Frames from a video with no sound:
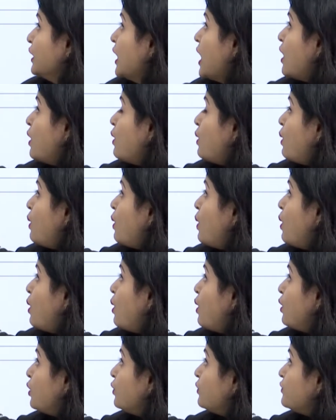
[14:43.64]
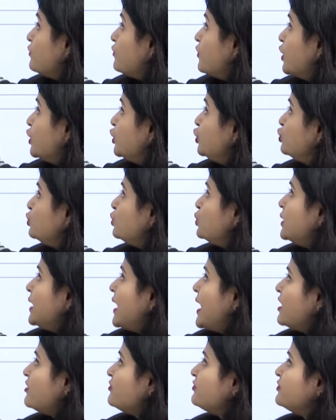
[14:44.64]
now for 2
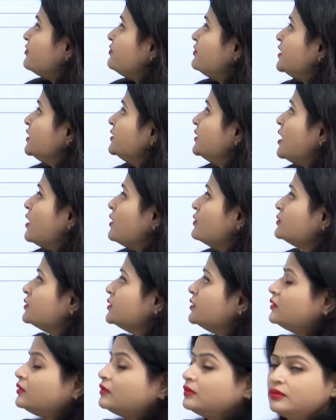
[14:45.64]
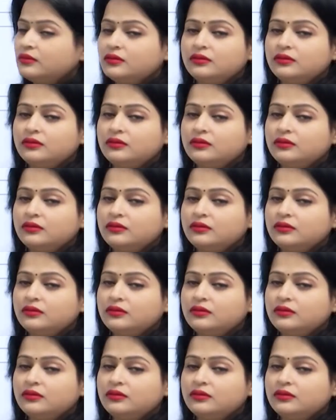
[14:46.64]
lakh 50,000,